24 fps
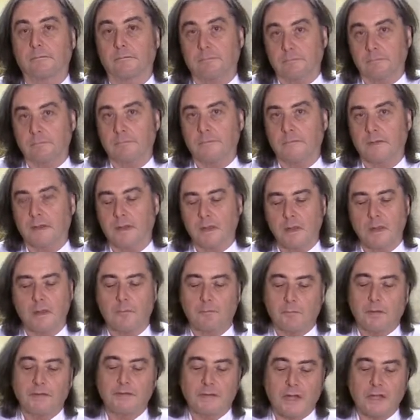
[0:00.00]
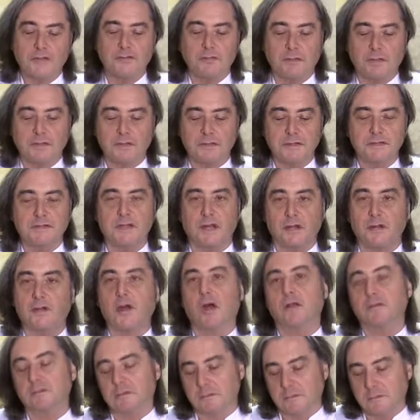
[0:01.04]
Hmm? But actually, these are
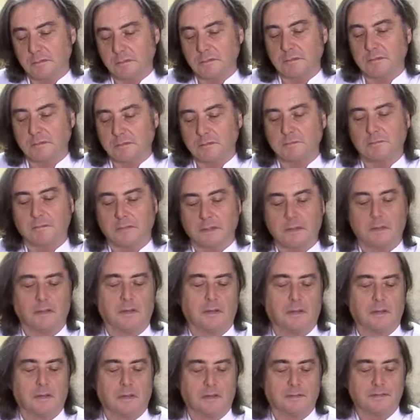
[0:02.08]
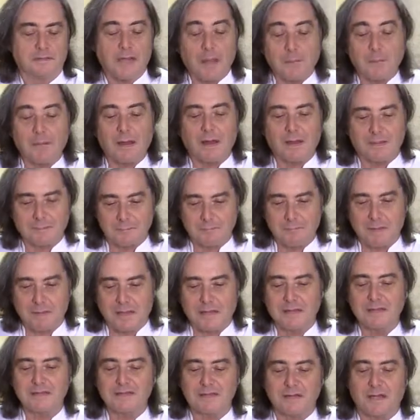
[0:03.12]
not uh, samba
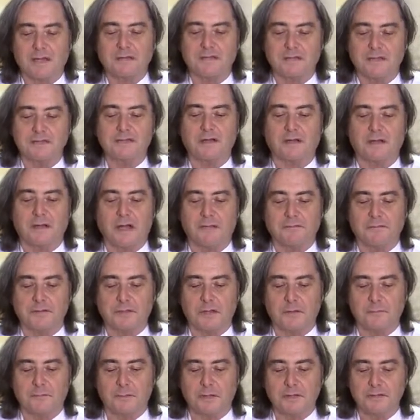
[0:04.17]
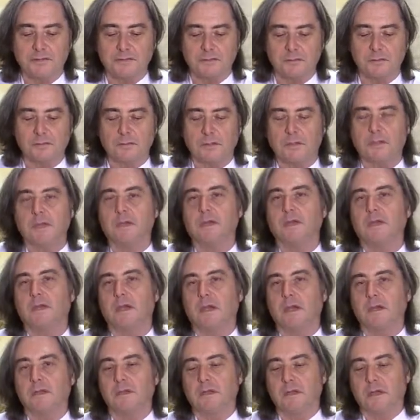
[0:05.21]
bells. Uh, these are African bells too,
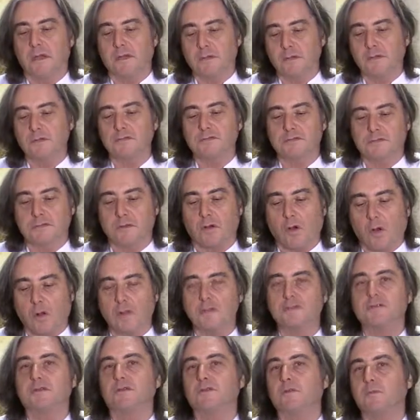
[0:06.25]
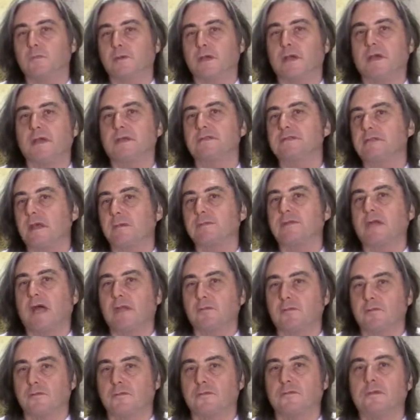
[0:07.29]
and they are used also to play some
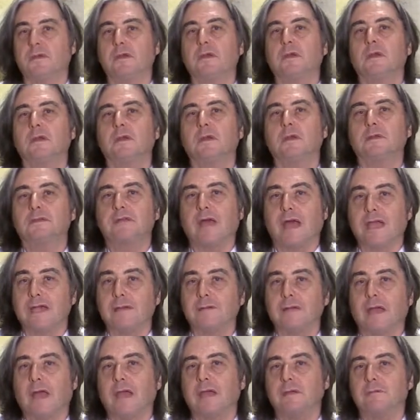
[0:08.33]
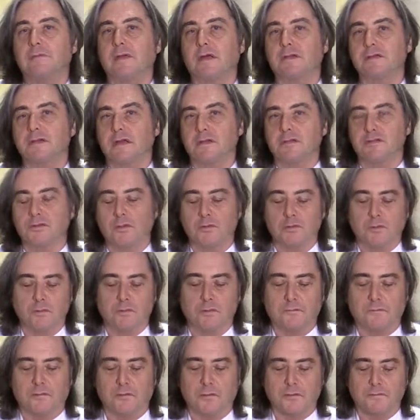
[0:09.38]
type of timeline, as I showed you
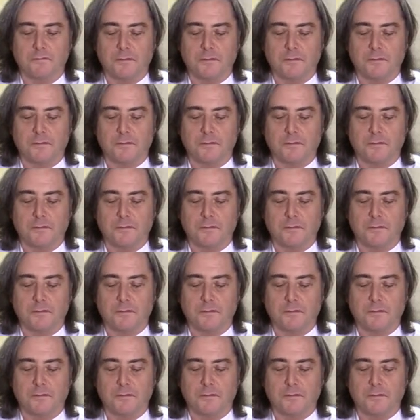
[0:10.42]
before.